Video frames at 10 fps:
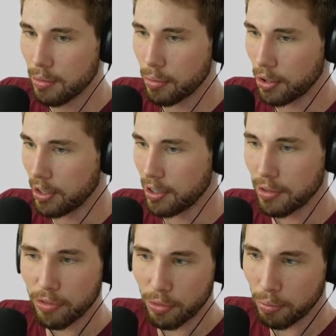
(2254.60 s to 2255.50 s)
Probably need a
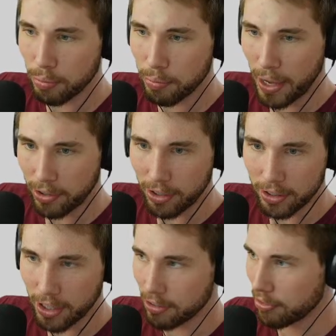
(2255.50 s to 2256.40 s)
different background
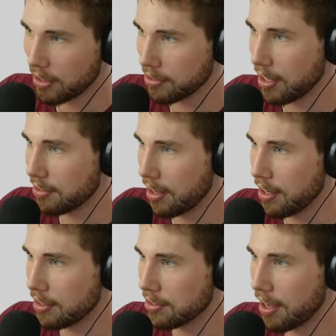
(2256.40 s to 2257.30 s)
color if that's the case. And
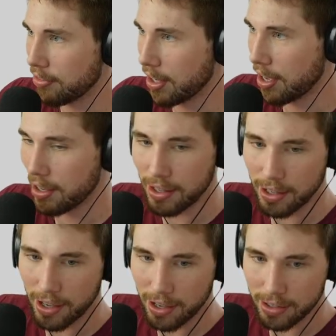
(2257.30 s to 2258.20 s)
then just having
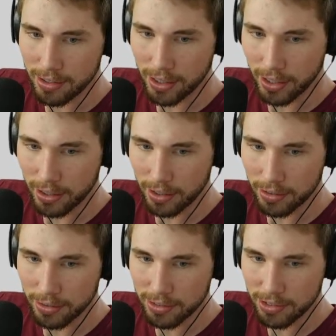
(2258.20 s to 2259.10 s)
a like a
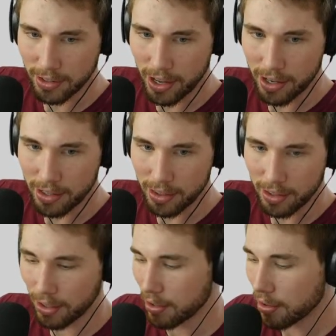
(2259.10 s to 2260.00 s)
slidey
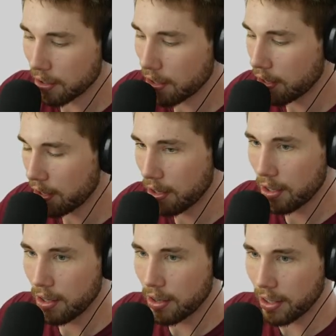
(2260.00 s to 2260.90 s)
thing,
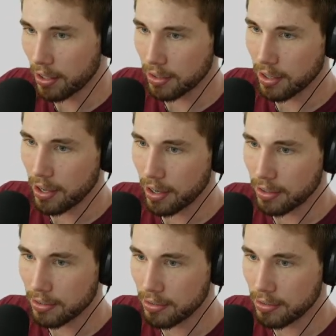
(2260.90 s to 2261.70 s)
like a line.